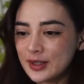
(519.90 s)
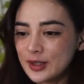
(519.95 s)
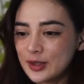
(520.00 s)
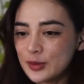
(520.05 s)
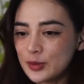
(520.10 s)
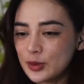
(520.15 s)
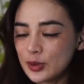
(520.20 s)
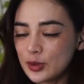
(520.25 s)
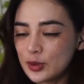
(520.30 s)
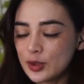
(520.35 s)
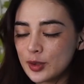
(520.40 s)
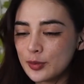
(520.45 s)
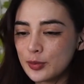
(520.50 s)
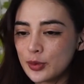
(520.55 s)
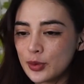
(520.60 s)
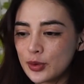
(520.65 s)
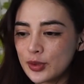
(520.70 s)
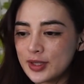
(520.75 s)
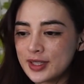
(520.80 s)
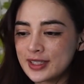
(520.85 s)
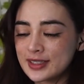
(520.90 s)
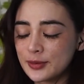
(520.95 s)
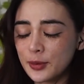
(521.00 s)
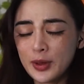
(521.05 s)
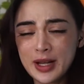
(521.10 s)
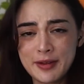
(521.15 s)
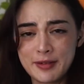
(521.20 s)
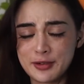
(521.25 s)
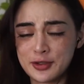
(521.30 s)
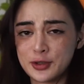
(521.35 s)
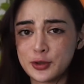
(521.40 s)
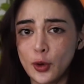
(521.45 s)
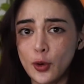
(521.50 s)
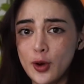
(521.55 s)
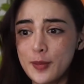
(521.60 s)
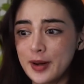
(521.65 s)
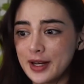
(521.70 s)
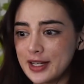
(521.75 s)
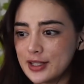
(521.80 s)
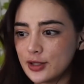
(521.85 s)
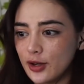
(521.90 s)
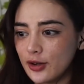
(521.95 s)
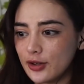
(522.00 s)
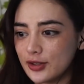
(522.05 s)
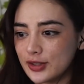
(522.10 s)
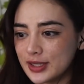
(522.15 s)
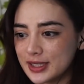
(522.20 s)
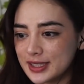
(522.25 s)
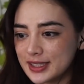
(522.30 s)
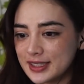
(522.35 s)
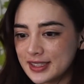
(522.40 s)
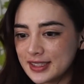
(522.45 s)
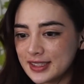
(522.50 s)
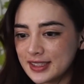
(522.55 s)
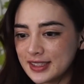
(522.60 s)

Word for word: Well, good boys. Why are so many dogs?